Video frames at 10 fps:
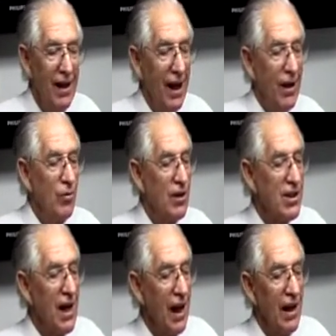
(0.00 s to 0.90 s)
And we'll
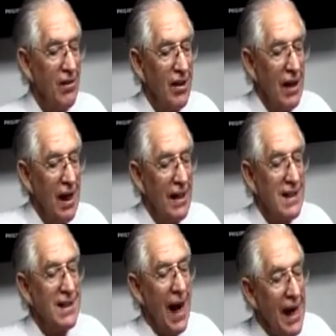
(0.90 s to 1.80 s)
start living like
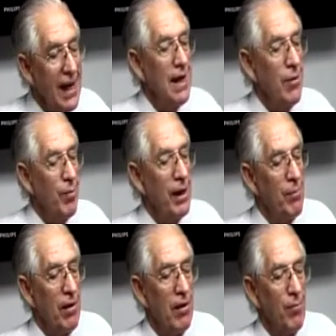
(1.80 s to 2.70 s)
sane
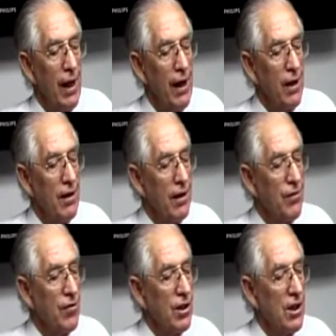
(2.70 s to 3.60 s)
people on planet
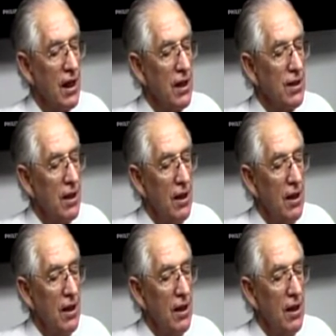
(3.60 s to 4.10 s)
Earth for a change.